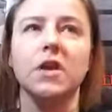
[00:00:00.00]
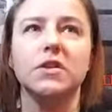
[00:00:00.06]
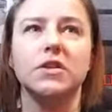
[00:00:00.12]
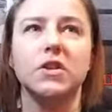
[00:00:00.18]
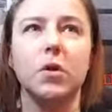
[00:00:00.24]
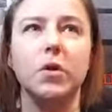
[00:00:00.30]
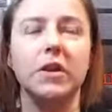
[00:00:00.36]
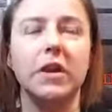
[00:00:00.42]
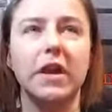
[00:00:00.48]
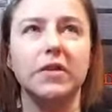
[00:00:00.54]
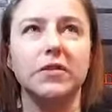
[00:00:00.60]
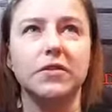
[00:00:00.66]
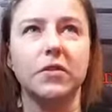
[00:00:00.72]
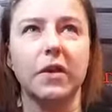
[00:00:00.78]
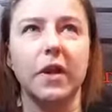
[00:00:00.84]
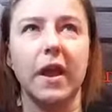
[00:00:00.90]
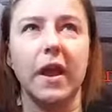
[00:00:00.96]
So
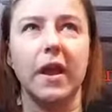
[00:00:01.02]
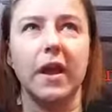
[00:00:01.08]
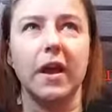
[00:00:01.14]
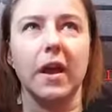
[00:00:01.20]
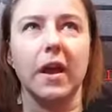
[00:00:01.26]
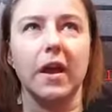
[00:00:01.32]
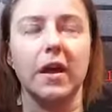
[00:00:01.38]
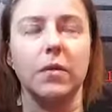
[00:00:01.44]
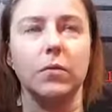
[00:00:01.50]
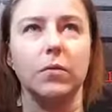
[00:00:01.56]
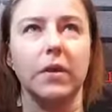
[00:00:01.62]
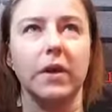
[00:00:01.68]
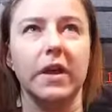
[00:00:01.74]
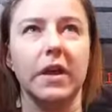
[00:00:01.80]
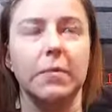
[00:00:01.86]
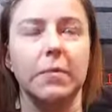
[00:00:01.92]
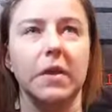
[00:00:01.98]
yesterday,
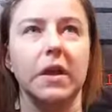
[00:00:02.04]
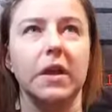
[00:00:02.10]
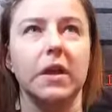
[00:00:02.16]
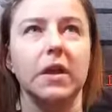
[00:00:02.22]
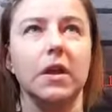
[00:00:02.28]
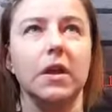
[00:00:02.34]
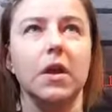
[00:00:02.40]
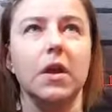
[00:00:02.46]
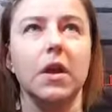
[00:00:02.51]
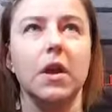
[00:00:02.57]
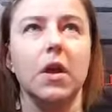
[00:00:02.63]
what hit me